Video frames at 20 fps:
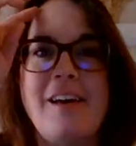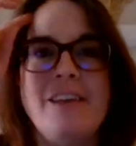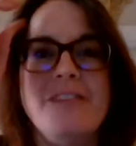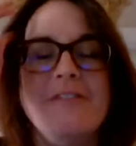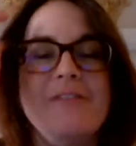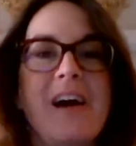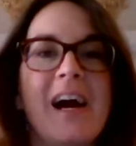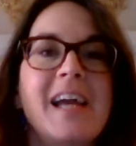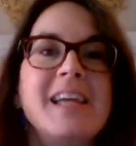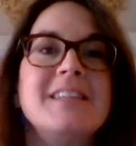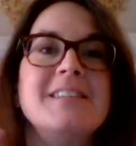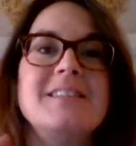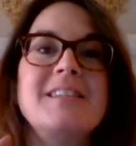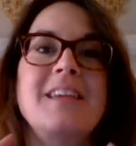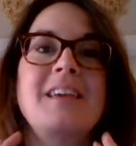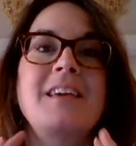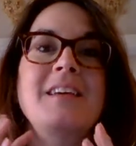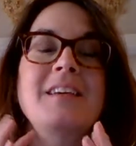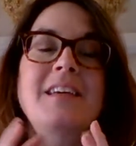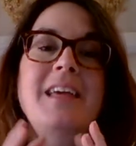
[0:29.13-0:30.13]

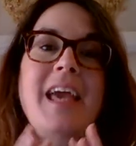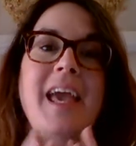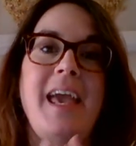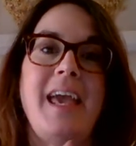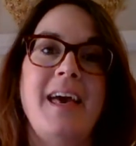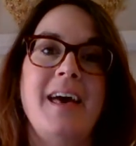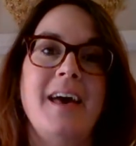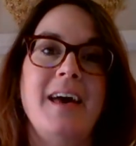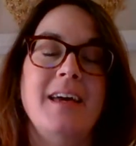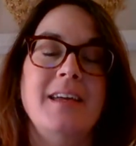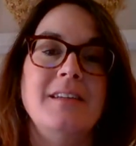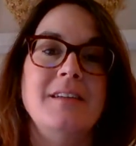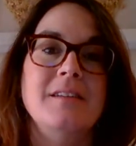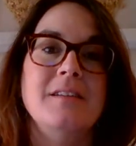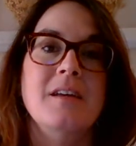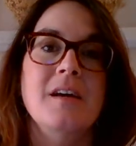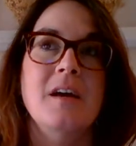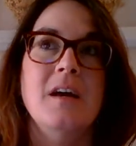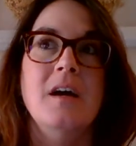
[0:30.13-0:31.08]
advising and